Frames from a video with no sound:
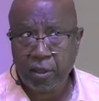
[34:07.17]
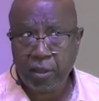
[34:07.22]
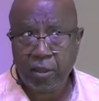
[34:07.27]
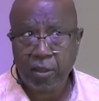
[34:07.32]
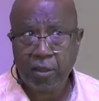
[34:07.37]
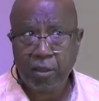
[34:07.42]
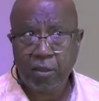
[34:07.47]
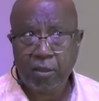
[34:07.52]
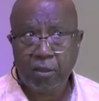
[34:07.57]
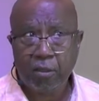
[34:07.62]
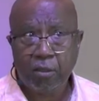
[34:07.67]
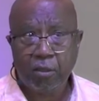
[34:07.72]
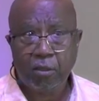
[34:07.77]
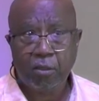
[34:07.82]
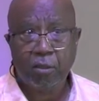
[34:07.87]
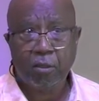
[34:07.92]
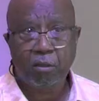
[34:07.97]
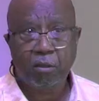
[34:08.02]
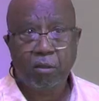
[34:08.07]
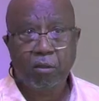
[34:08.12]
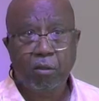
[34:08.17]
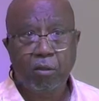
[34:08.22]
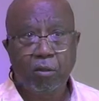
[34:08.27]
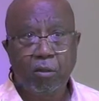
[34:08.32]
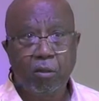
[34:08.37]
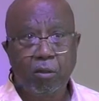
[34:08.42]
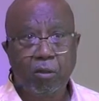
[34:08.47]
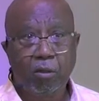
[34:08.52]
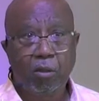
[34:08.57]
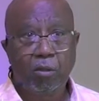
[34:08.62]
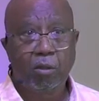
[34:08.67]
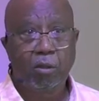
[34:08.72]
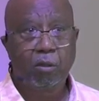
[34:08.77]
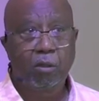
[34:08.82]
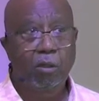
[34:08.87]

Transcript: No one is speaking in this clip.